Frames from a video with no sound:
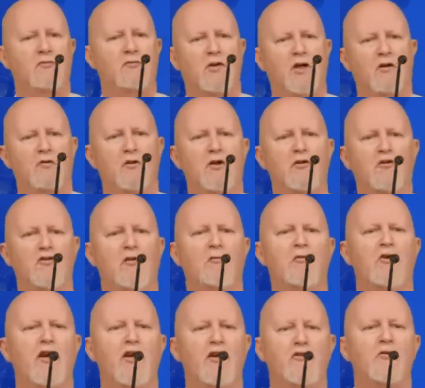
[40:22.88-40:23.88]
I will
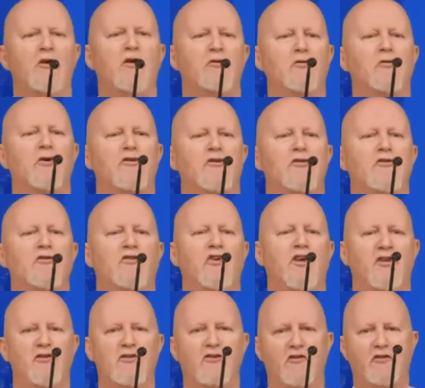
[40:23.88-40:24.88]
summarize what you
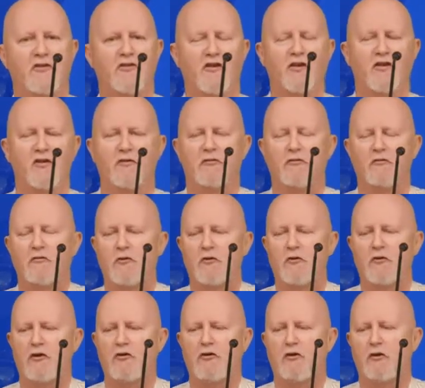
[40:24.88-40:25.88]
said just
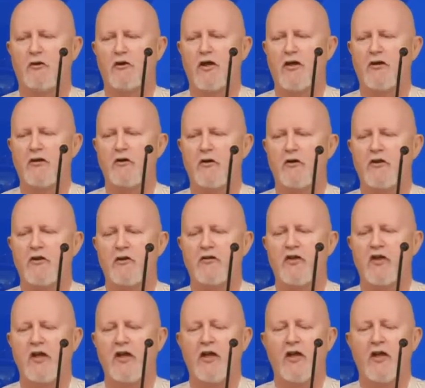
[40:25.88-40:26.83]
for our online audience.